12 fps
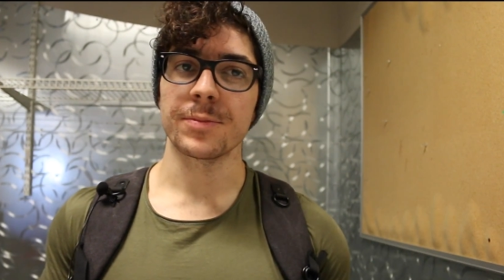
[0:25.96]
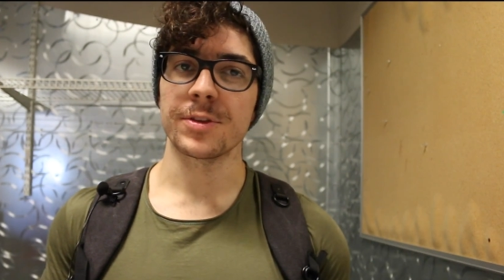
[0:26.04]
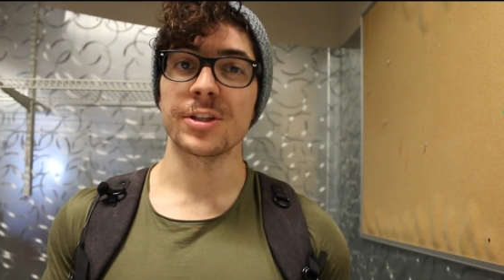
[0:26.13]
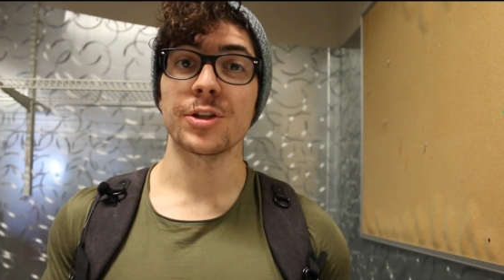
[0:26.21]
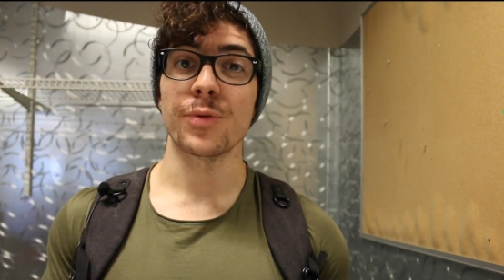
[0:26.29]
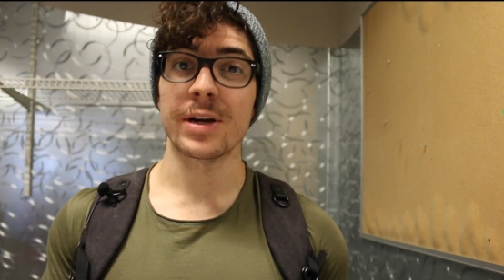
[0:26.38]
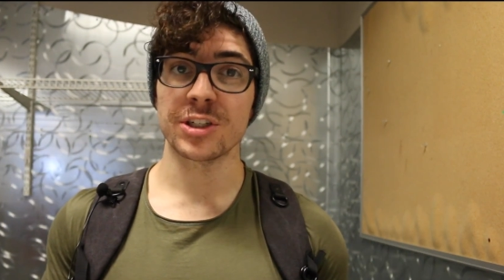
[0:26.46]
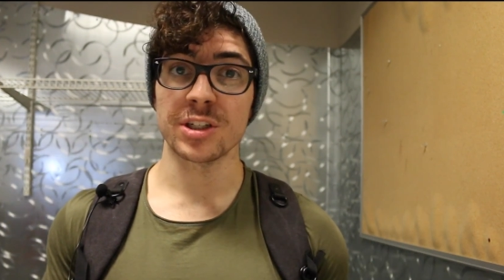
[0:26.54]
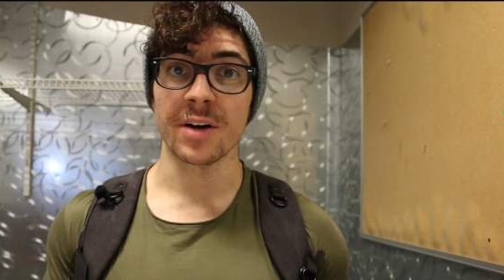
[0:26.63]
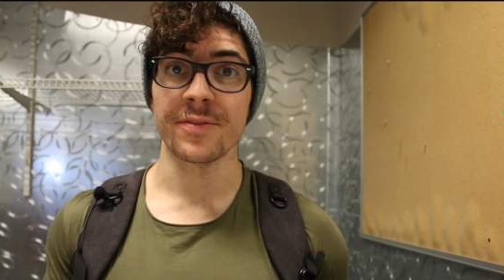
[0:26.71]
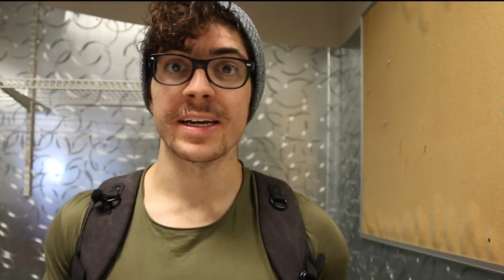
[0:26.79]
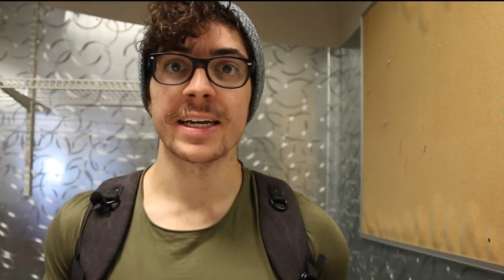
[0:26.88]
the duration
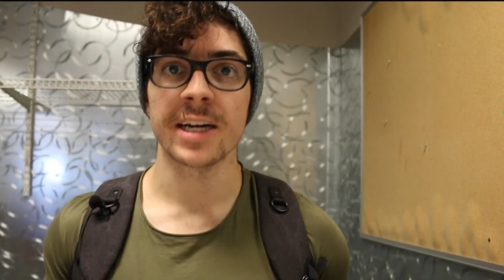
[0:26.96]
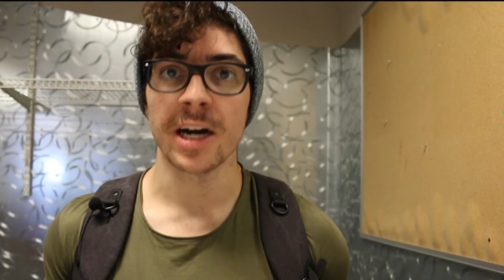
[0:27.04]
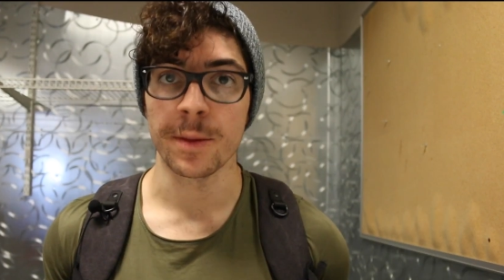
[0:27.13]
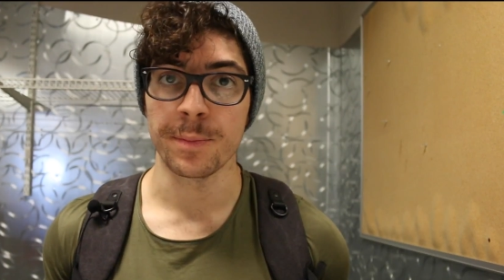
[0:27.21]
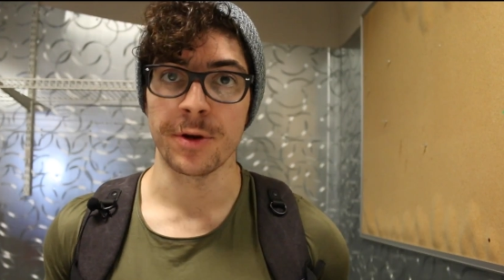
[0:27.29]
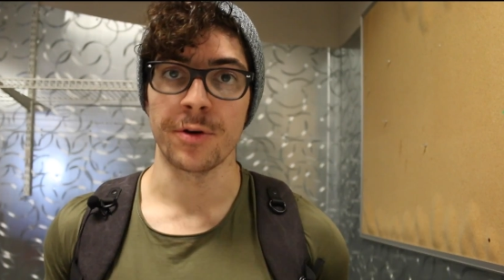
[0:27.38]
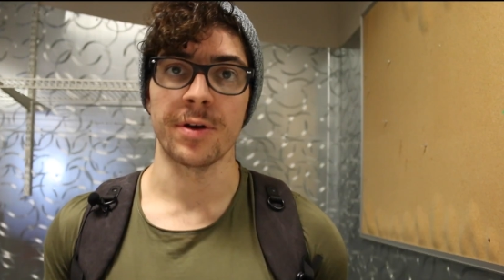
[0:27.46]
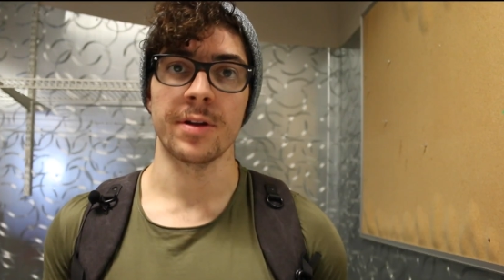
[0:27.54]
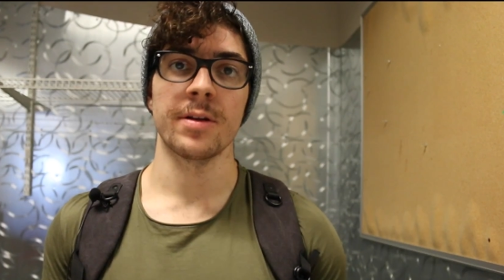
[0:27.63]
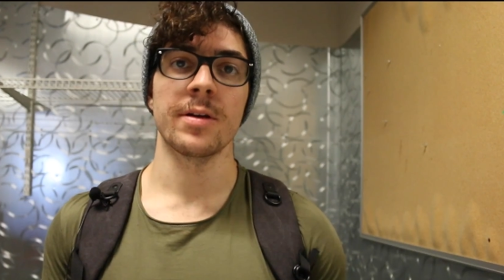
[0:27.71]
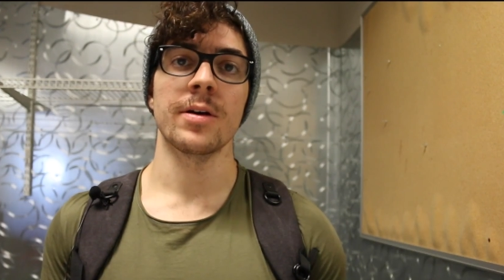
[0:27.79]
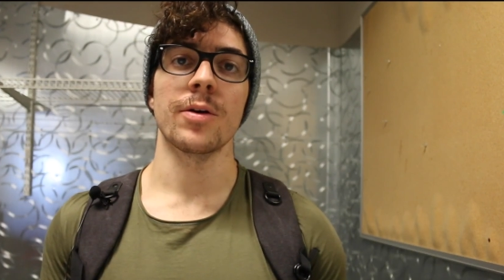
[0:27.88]
of a cut period
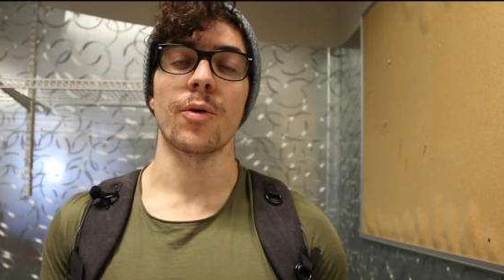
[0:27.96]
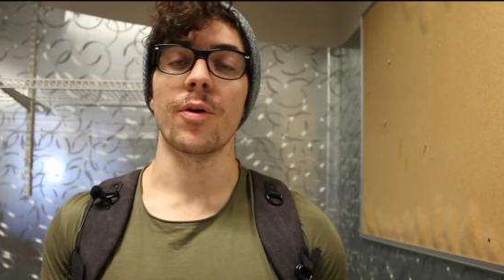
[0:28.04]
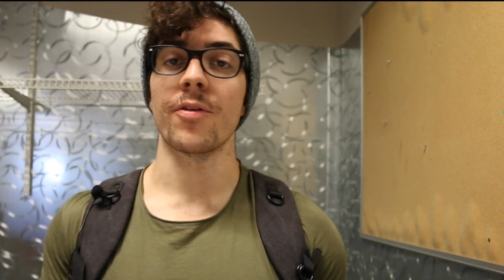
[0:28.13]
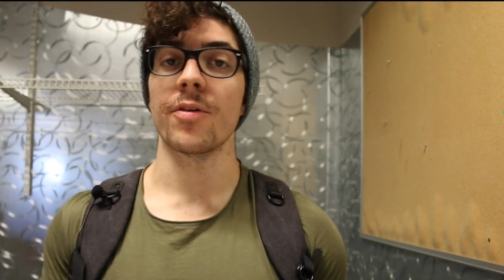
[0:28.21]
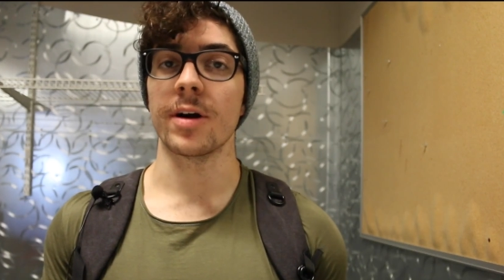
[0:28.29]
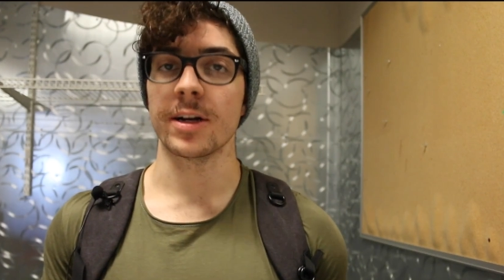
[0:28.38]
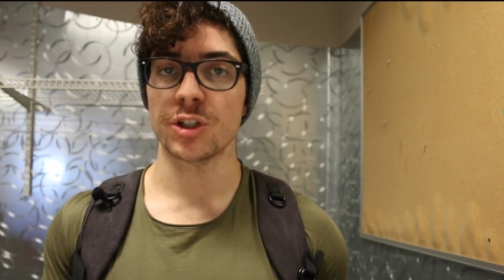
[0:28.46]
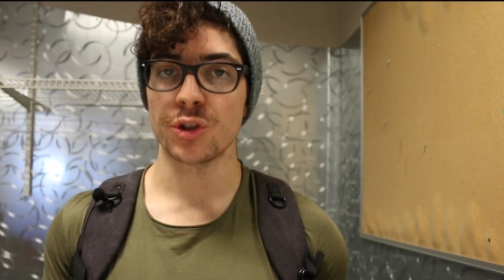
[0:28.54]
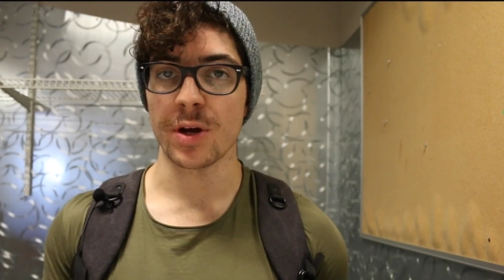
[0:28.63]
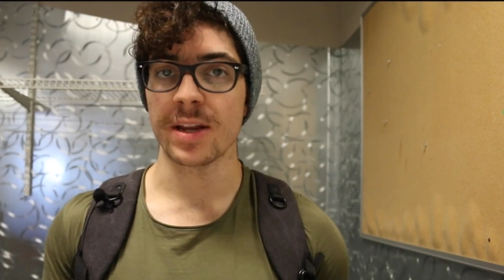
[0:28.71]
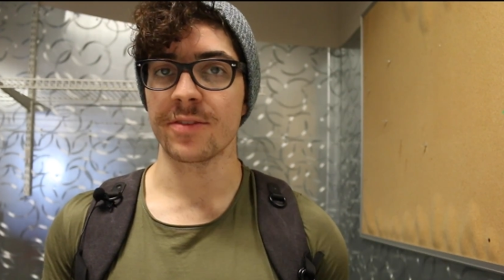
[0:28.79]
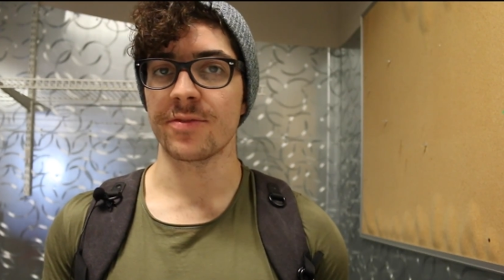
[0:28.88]
or a
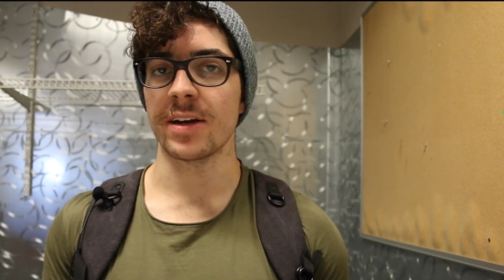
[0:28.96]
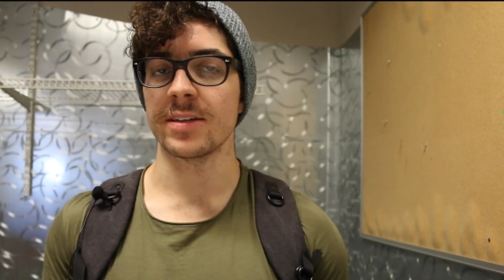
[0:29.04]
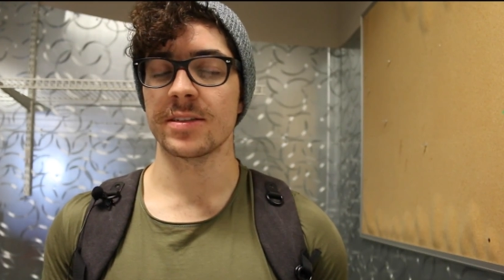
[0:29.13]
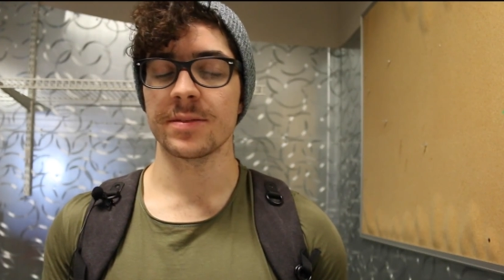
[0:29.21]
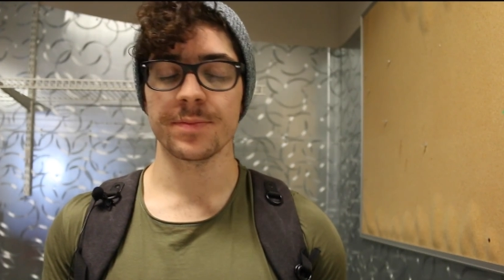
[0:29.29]
shredding phase.